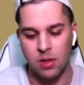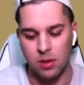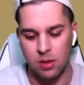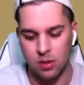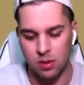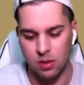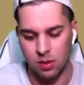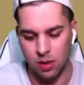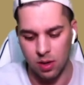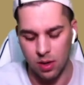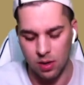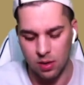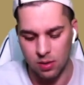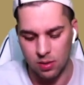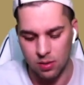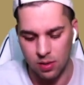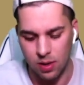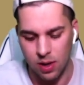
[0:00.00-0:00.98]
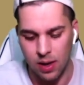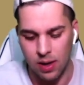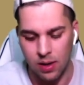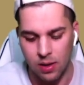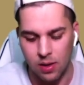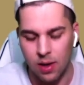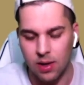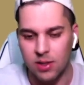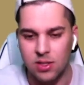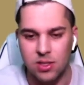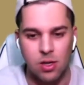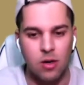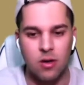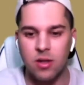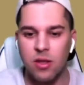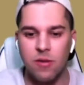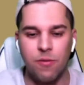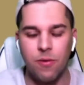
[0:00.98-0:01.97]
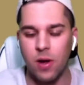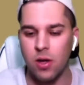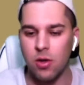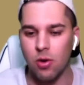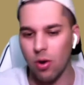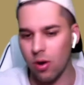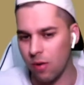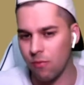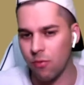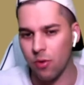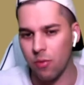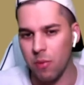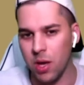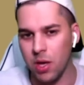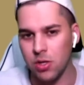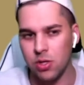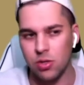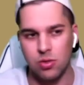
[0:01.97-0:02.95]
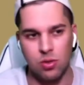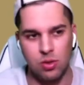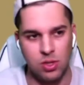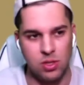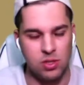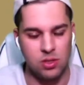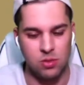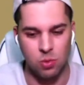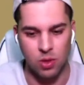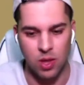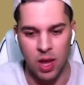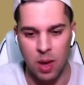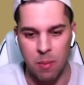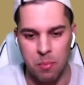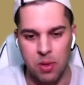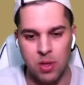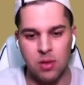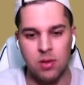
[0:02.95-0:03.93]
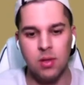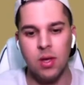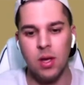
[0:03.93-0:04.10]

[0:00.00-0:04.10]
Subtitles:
like I certify your information, so this is what happened,